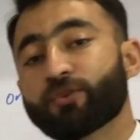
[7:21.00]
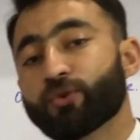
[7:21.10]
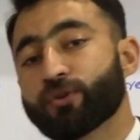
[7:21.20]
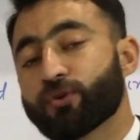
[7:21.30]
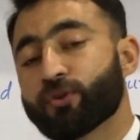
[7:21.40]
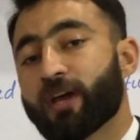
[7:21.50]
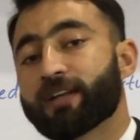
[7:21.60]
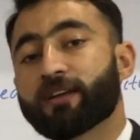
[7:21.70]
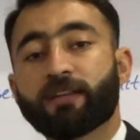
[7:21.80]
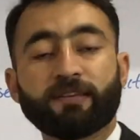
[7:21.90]
told you
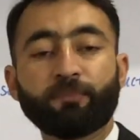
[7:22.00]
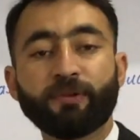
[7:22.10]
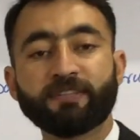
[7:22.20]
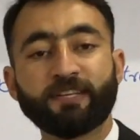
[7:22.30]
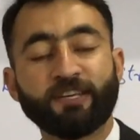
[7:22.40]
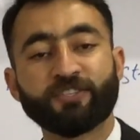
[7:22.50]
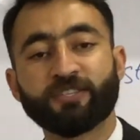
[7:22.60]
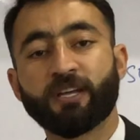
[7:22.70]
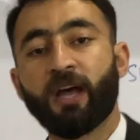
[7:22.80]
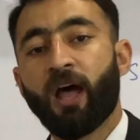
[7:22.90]
that simple
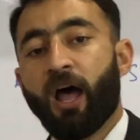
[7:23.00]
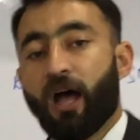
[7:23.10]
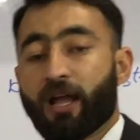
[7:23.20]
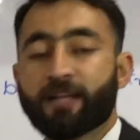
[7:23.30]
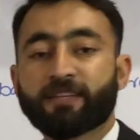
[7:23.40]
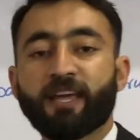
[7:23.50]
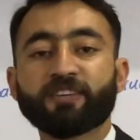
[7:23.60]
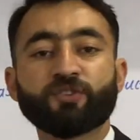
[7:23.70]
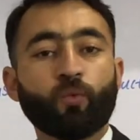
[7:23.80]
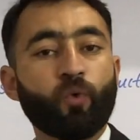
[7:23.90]
sentence
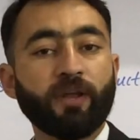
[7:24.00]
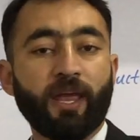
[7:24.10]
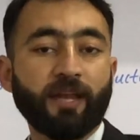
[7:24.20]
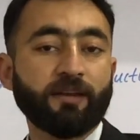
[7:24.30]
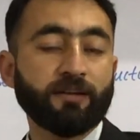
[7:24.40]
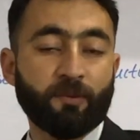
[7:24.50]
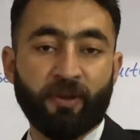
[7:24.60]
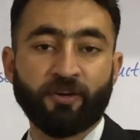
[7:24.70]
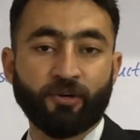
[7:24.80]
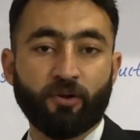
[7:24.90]
contains one
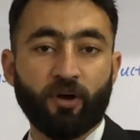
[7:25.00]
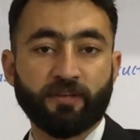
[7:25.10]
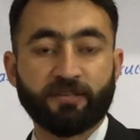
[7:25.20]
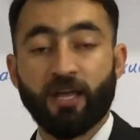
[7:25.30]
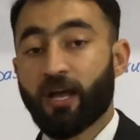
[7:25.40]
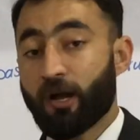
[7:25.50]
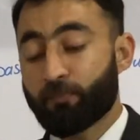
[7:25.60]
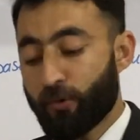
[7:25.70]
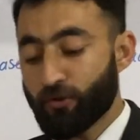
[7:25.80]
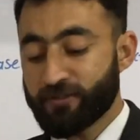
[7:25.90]
independent clause.
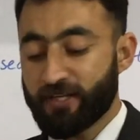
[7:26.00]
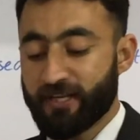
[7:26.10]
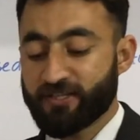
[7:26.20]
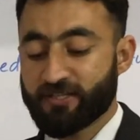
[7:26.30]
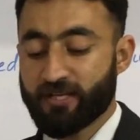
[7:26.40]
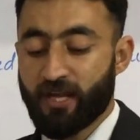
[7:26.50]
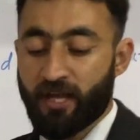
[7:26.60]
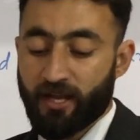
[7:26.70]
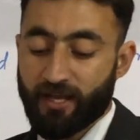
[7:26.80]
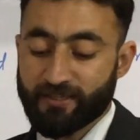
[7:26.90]
Compound sentence
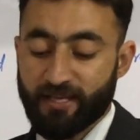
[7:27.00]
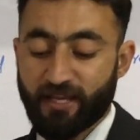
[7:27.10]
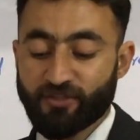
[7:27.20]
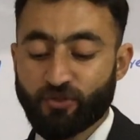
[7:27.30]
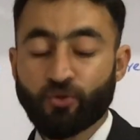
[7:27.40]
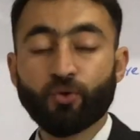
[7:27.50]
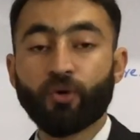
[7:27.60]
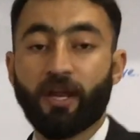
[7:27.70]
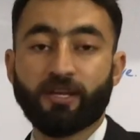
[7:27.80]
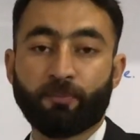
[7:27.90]
contains
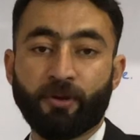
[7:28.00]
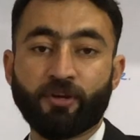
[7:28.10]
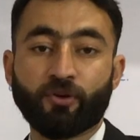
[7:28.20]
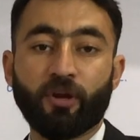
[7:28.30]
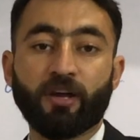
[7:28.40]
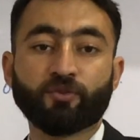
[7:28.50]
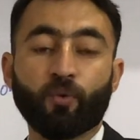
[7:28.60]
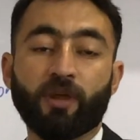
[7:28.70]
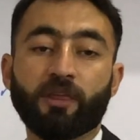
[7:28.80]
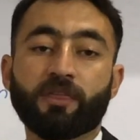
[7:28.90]
two independent clauses
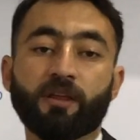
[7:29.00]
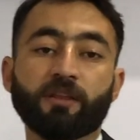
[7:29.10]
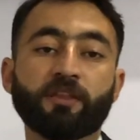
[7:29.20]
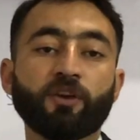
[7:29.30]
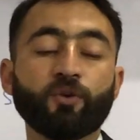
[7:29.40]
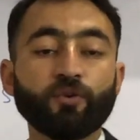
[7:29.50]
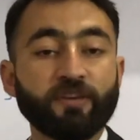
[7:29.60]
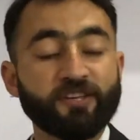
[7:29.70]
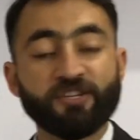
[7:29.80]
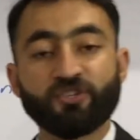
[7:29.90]
with the
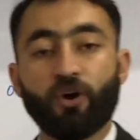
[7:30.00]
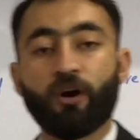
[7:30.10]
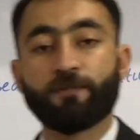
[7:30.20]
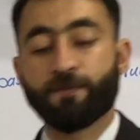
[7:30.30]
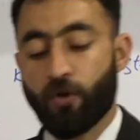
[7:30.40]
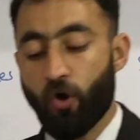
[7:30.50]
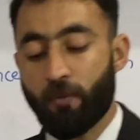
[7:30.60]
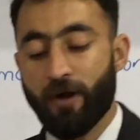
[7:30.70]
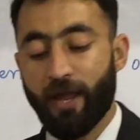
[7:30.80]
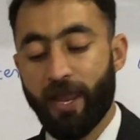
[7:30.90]
usages of
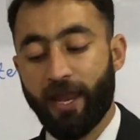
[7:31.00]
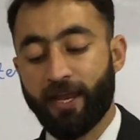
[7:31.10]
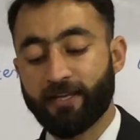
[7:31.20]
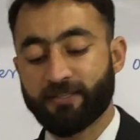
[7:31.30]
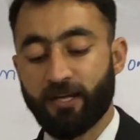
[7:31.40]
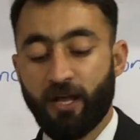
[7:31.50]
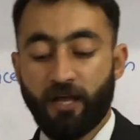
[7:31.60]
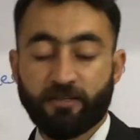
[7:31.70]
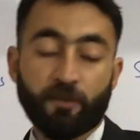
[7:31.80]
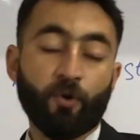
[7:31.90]
comma and
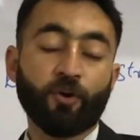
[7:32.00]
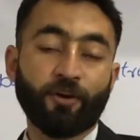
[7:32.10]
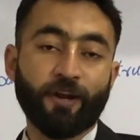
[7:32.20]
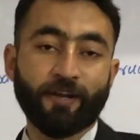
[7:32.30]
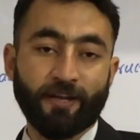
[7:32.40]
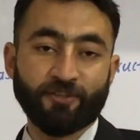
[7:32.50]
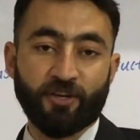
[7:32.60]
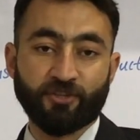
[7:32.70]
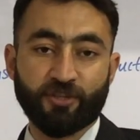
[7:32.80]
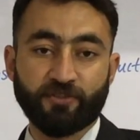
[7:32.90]
subordinate
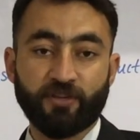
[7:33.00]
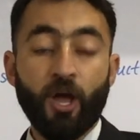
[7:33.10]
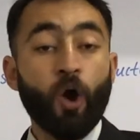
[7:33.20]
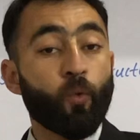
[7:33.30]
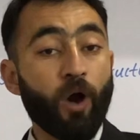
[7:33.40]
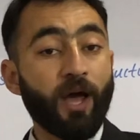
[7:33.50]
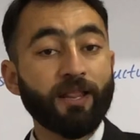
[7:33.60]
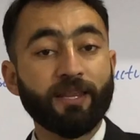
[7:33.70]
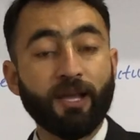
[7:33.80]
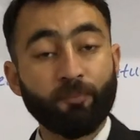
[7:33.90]
conjunctions.
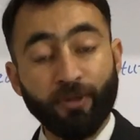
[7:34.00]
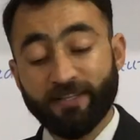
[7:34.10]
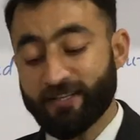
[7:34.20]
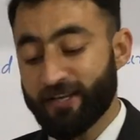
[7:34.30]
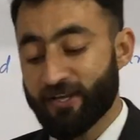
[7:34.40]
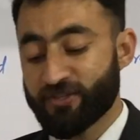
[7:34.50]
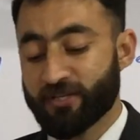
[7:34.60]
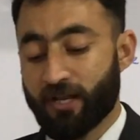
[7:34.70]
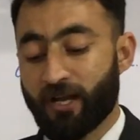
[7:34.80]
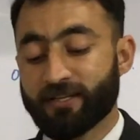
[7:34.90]
While the complex
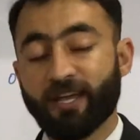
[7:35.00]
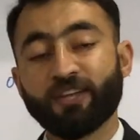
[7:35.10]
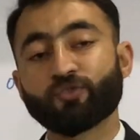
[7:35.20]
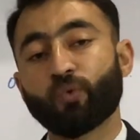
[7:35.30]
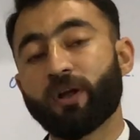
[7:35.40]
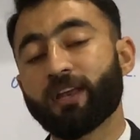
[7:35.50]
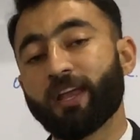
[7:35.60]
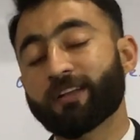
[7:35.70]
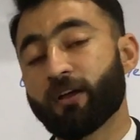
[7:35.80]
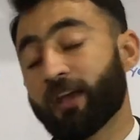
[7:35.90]
sentence contains
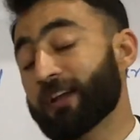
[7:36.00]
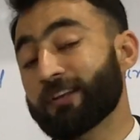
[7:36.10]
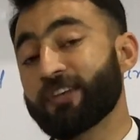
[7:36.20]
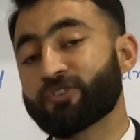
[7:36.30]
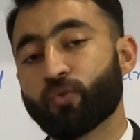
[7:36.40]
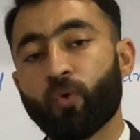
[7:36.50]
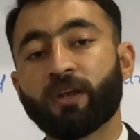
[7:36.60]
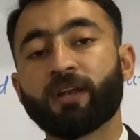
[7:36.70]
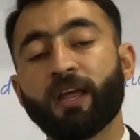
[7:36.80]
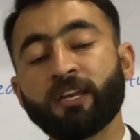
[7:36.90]
at least
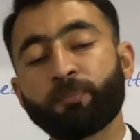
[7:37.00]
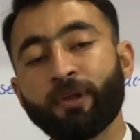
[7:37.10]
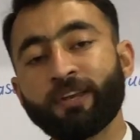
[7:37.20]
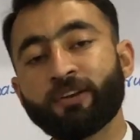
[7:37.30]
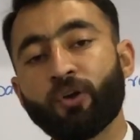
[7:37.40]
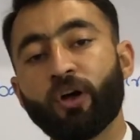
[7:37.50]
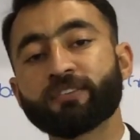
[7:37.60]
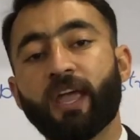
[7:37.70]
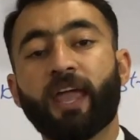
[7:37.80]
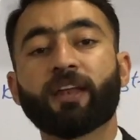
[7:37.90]
one independent
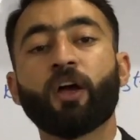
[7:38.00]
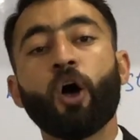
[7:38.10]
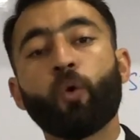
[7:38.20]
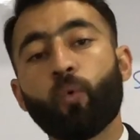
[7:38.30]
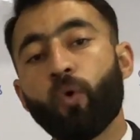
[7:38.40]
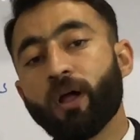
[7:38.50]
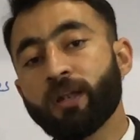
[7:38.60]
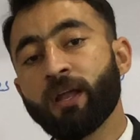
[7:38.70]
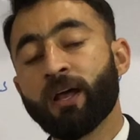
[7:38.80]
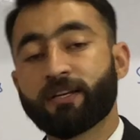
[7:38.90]
clause and
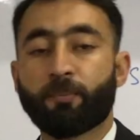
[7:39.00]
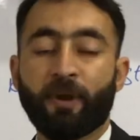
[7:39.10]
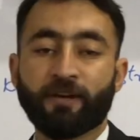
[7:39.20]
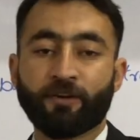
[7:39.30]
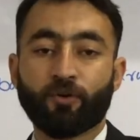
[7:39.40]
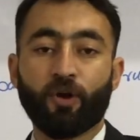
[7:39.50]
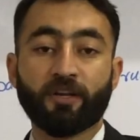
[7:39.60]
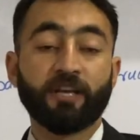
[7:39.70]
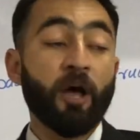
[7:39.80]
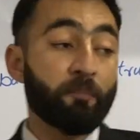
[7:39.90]
one dependent
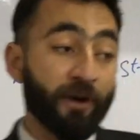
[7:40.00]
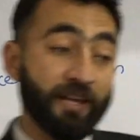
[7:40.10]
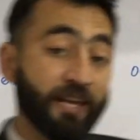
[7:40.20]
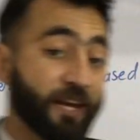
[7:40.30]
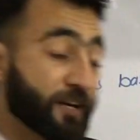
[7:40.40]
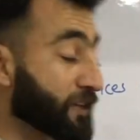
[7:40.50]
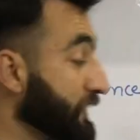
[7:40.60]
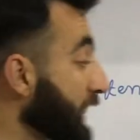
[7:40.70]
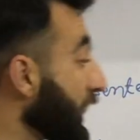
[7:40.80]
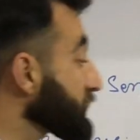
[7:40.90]
clause. But here,
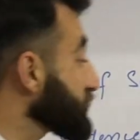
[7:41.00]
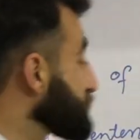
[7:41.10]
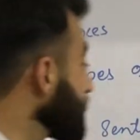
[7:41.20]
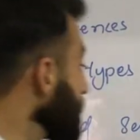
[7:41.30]
the last but